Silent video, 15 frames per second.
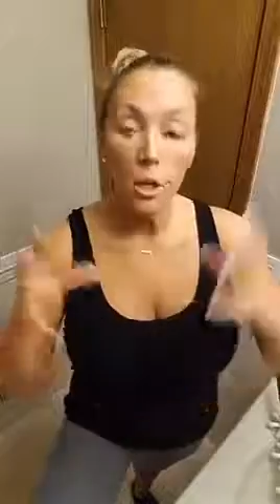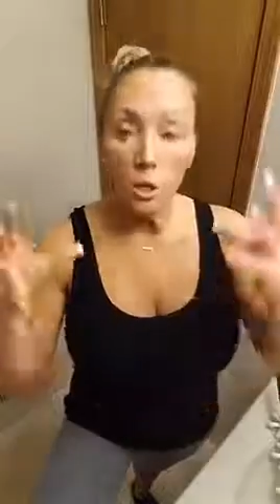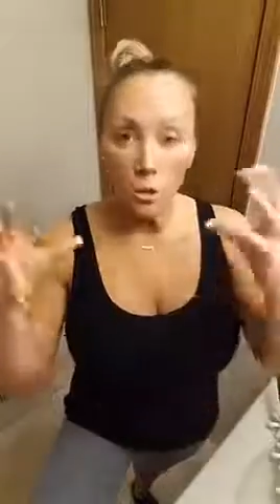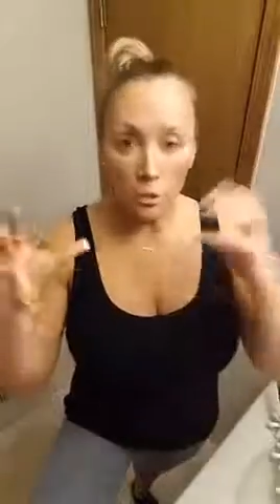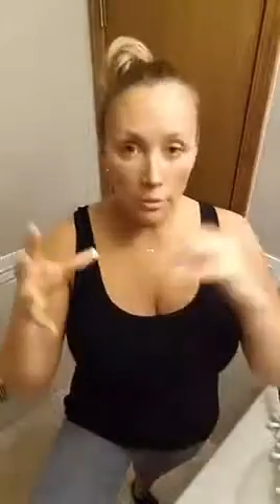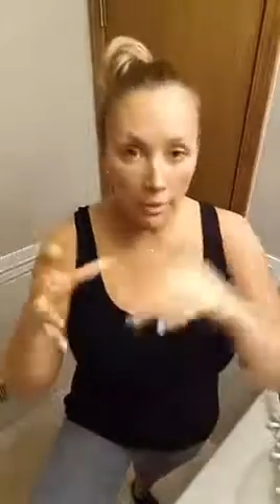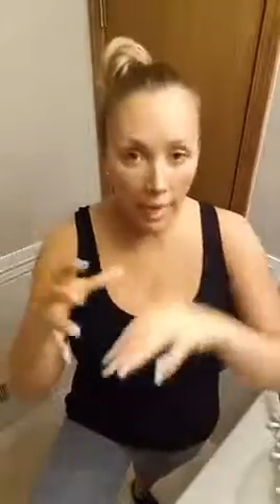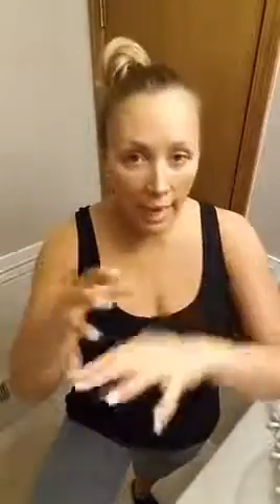You
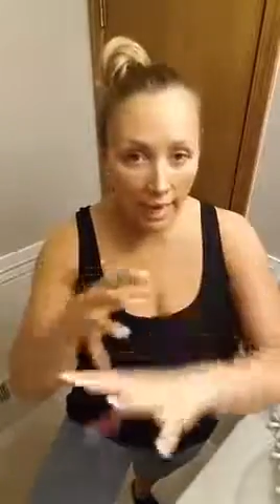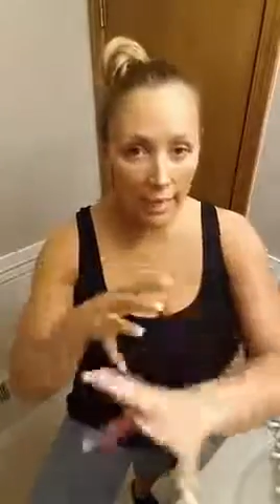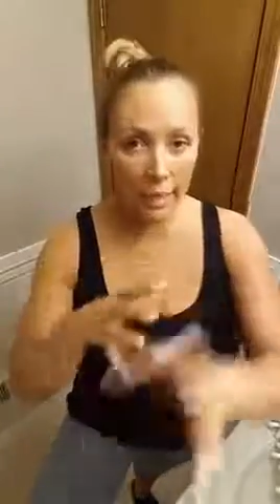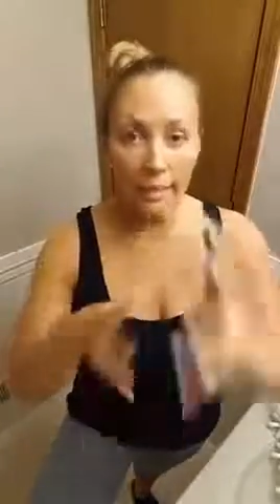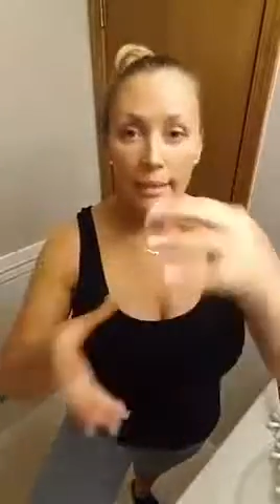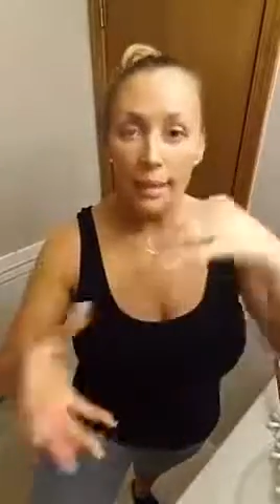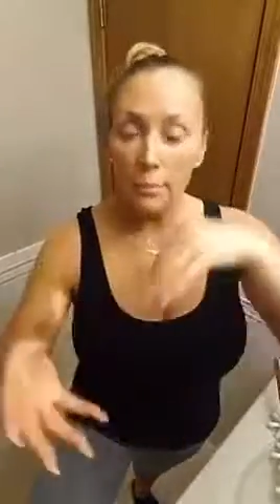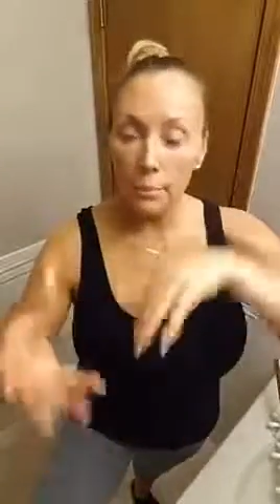got to get
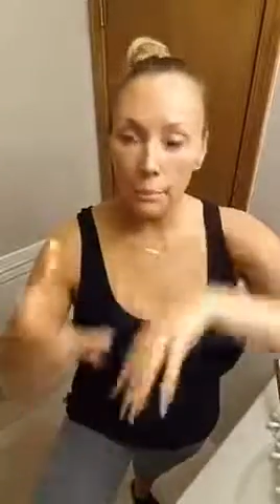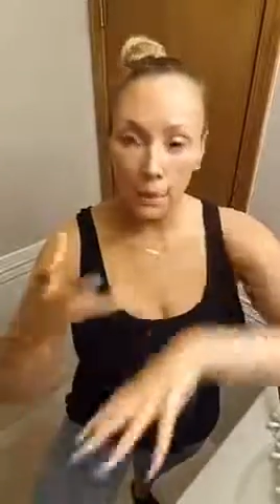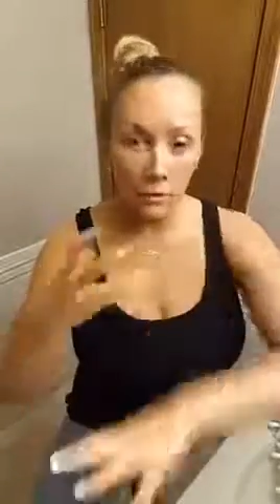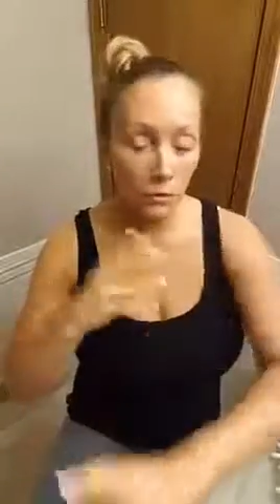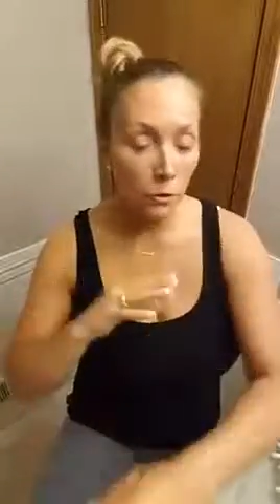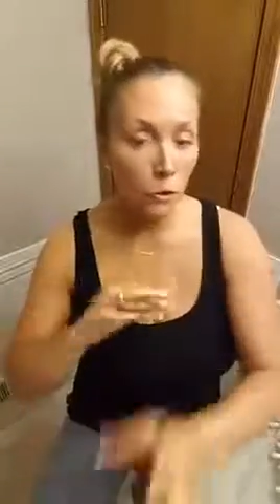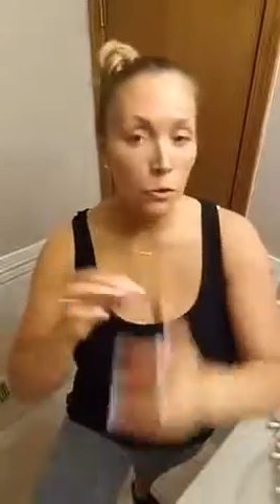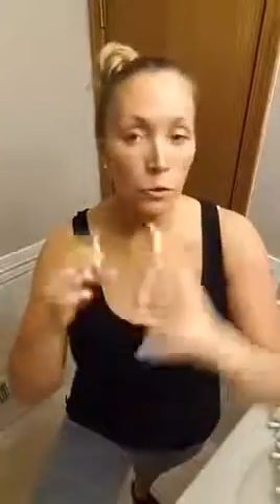that blood
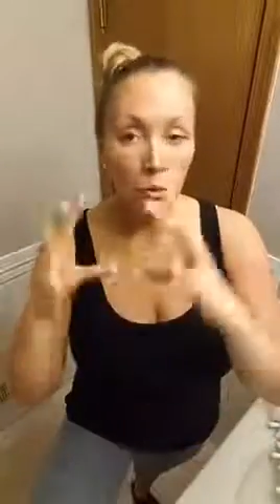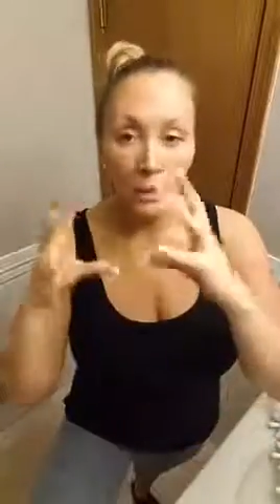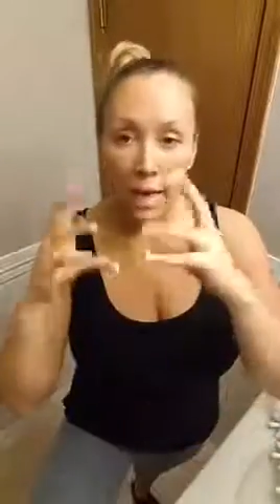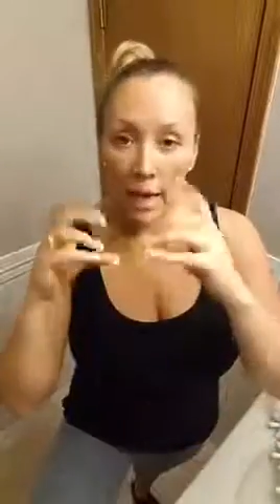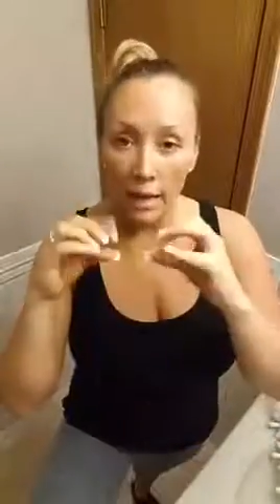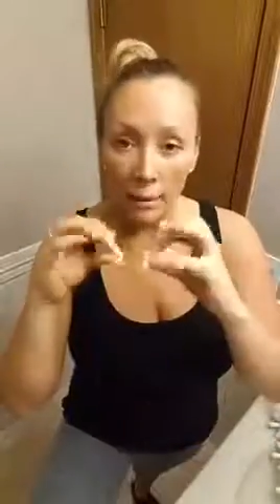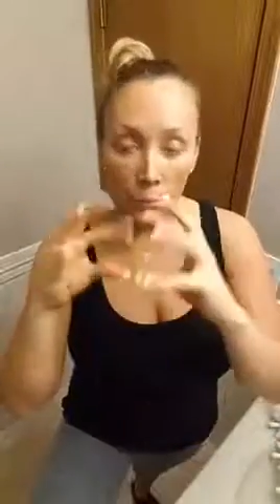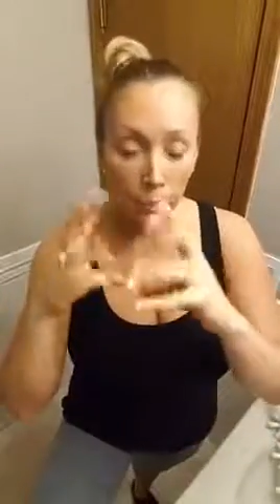flowing. You
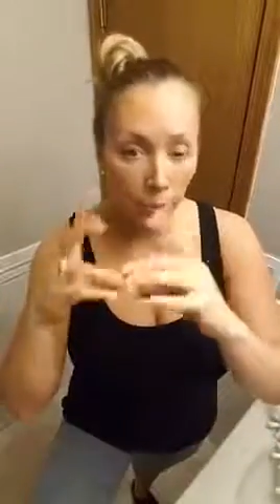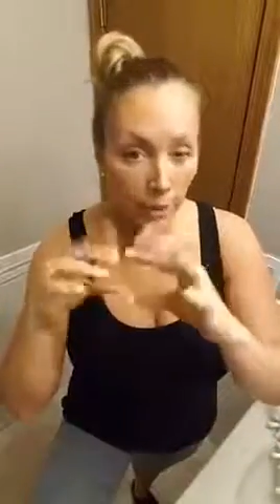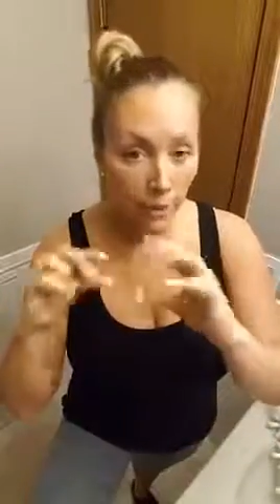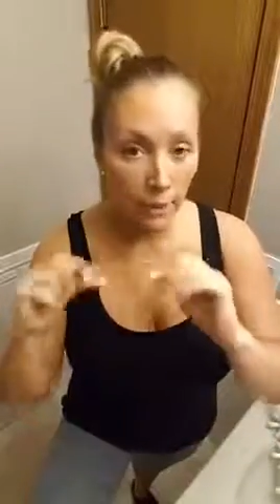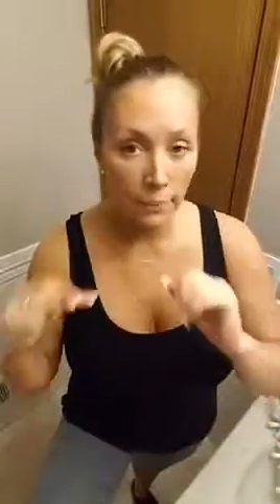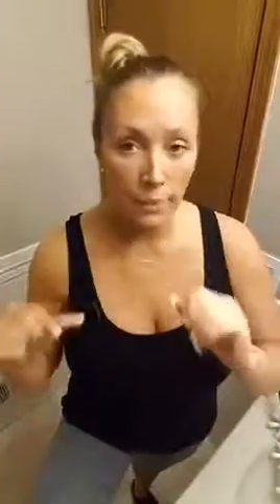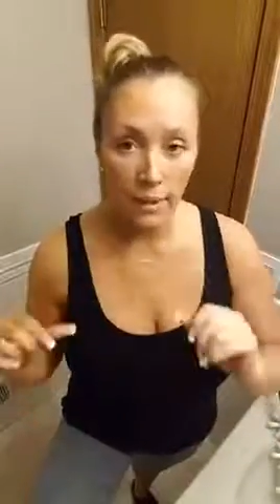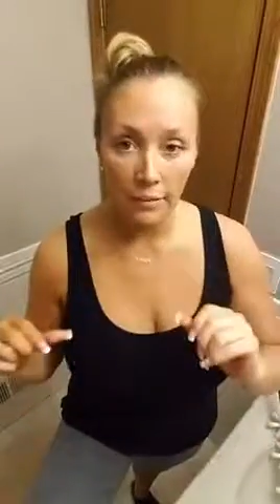got to break
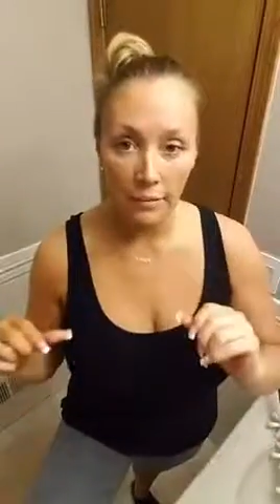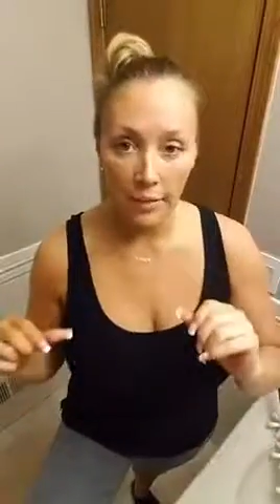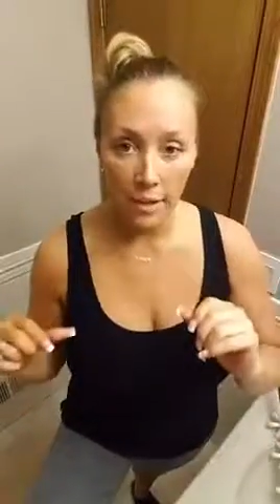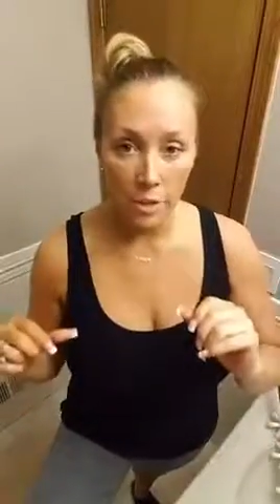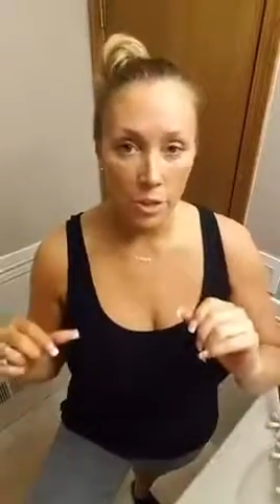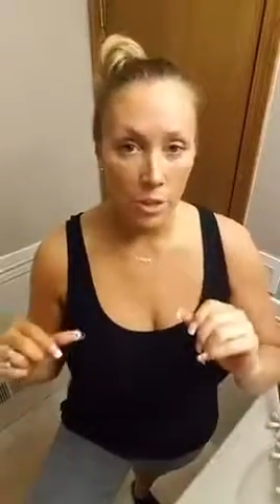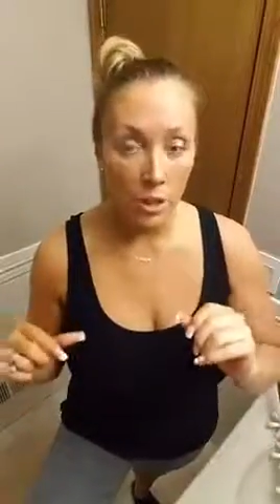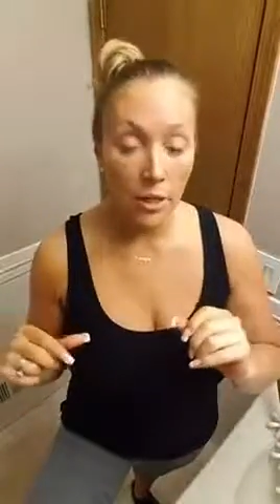up that
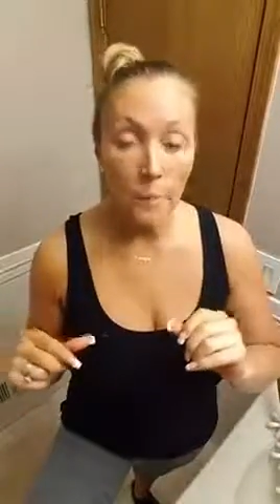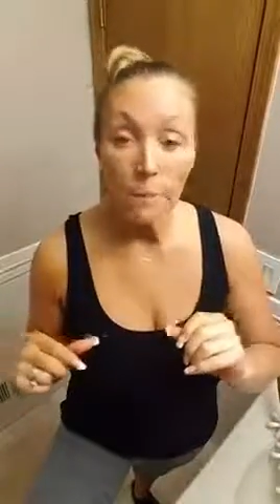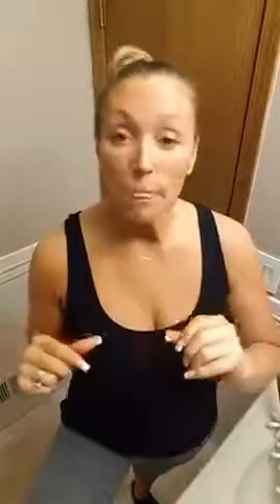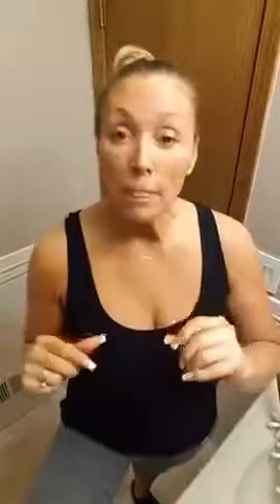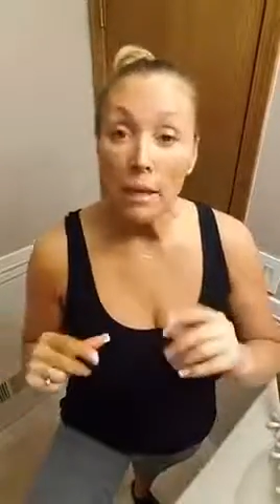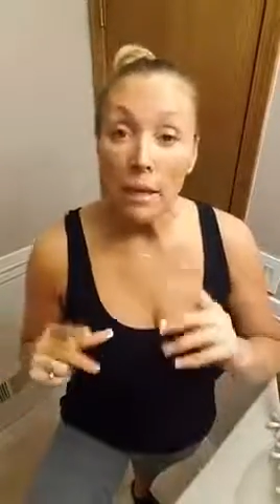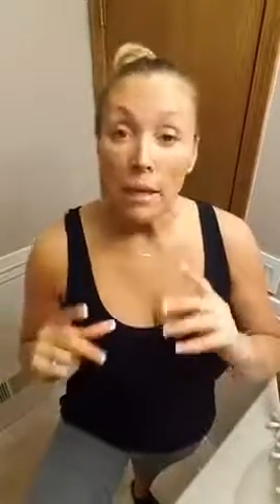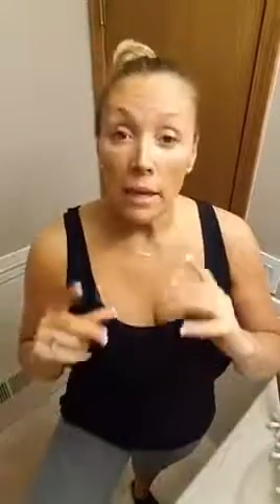fascia,
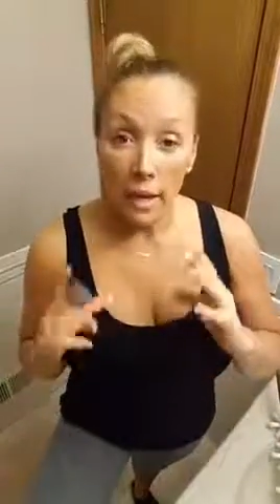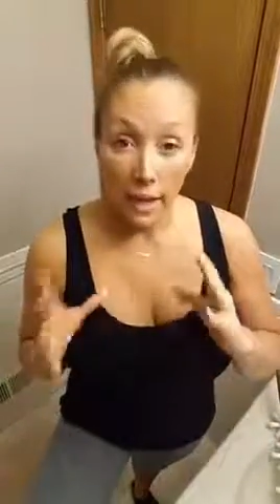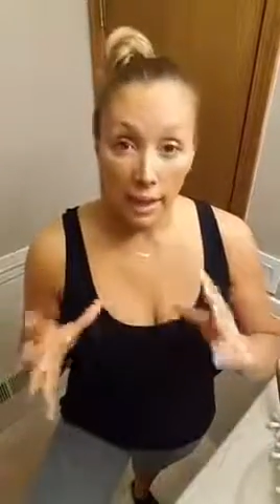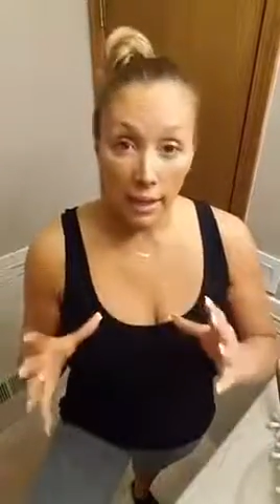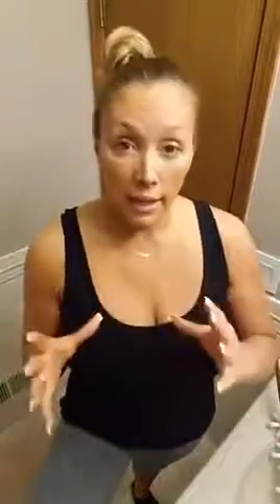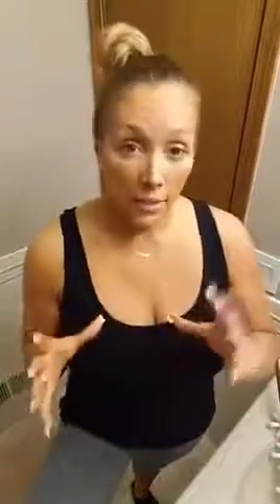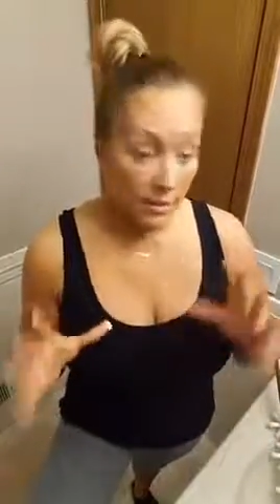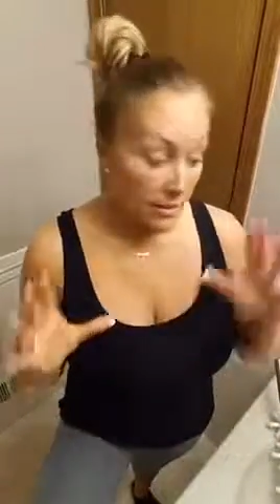
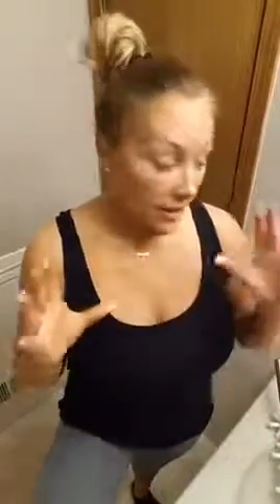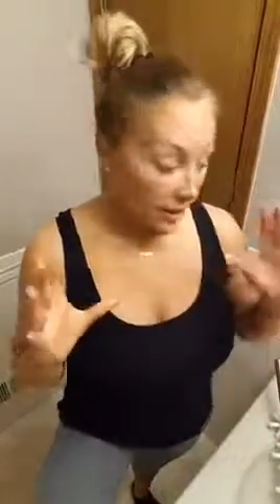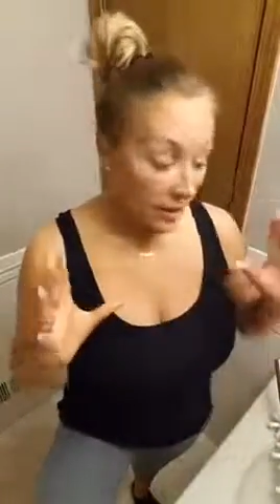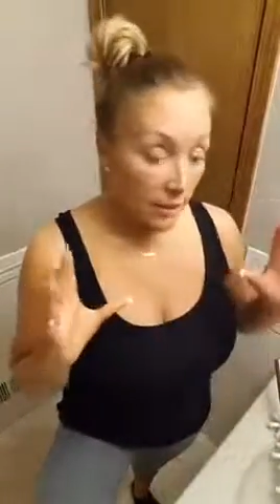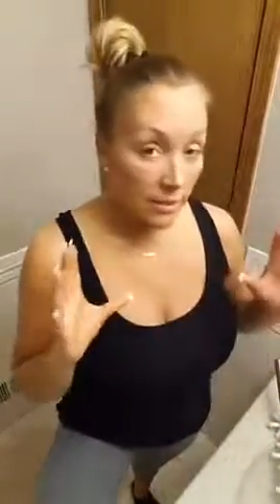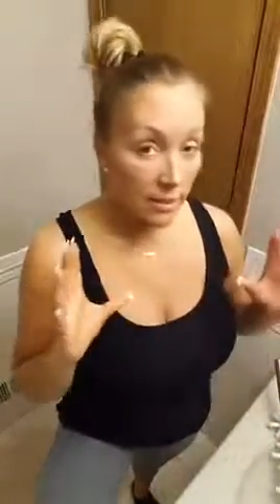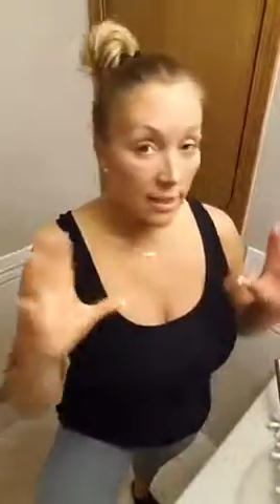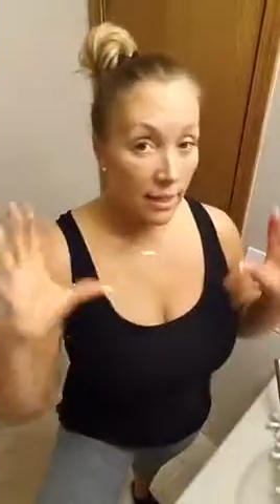and it